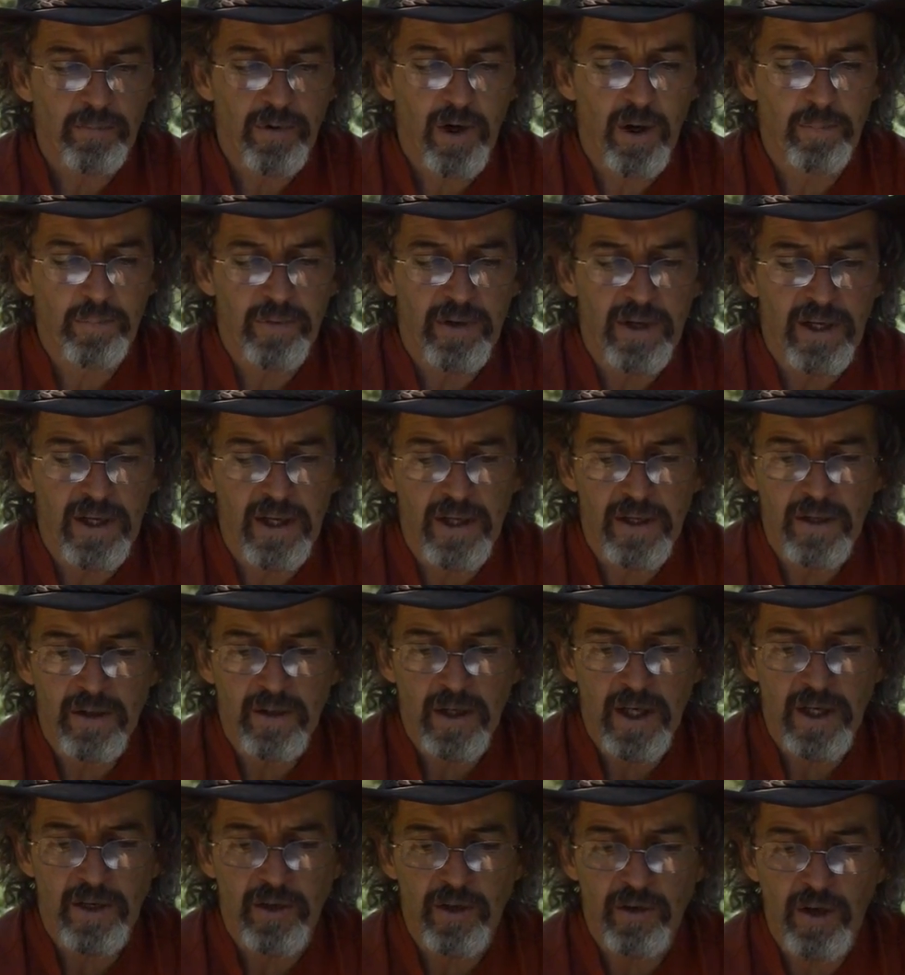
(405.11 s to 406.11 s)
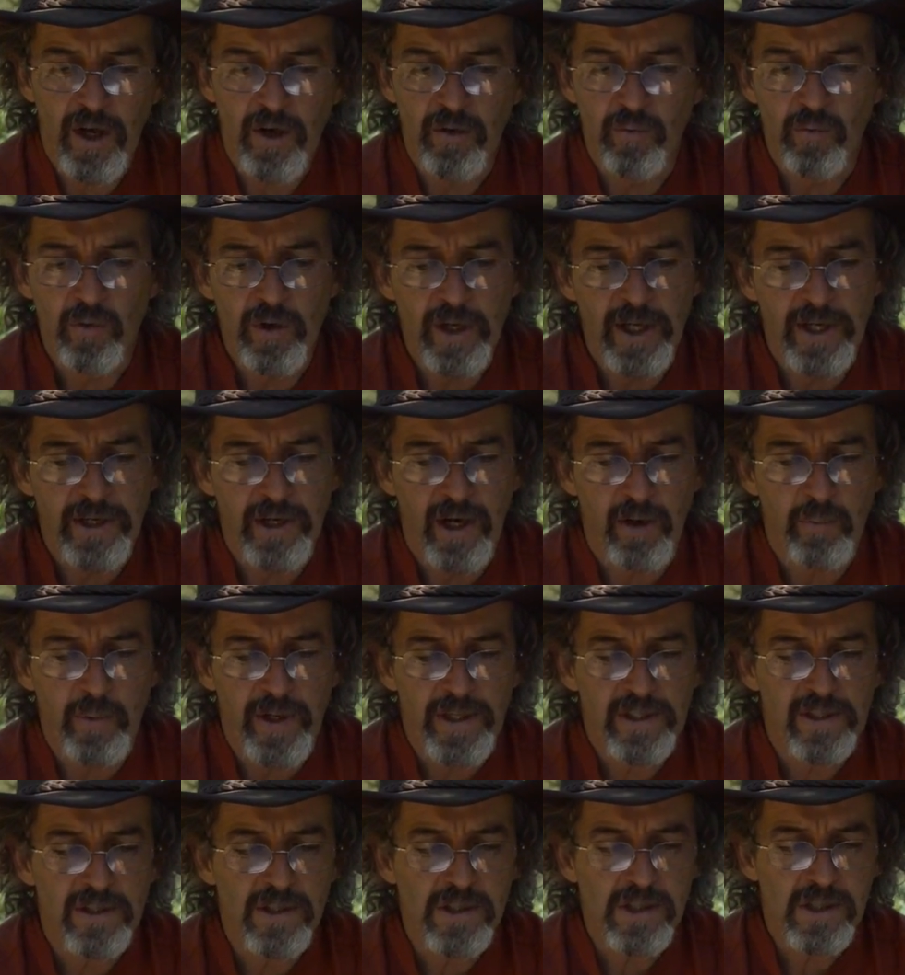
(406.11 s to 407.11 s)
property and you don't really know
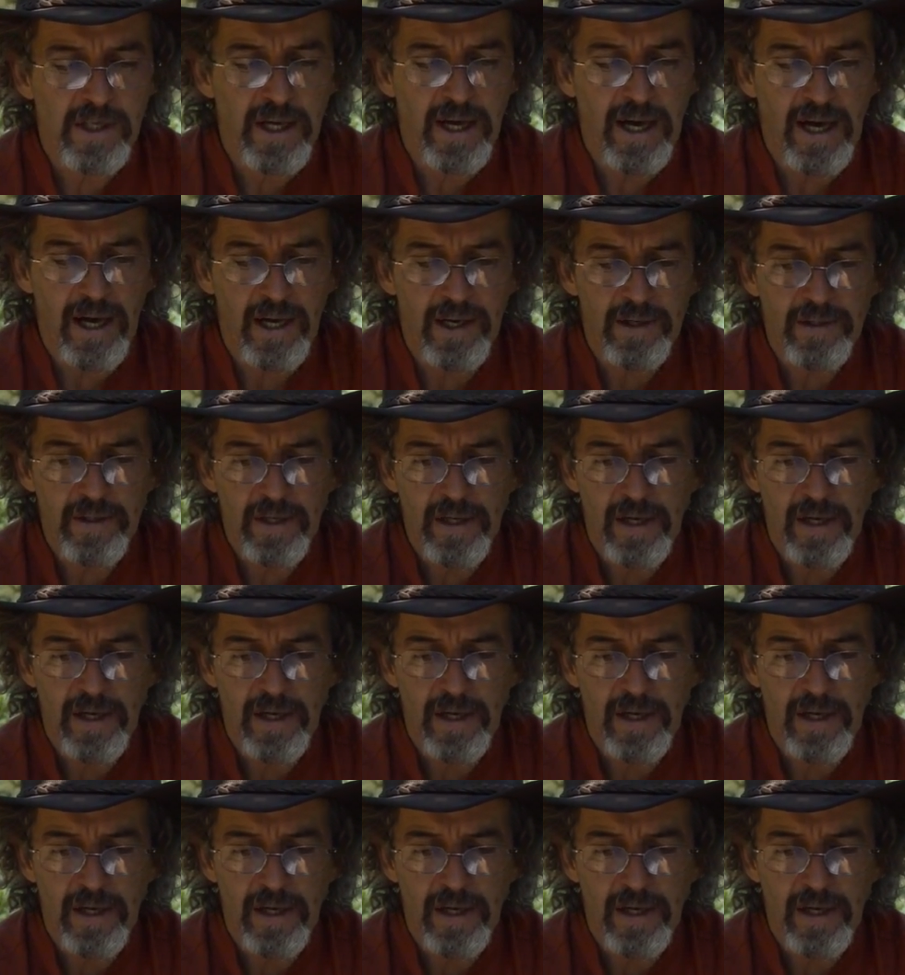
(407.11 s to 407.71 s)
where to start.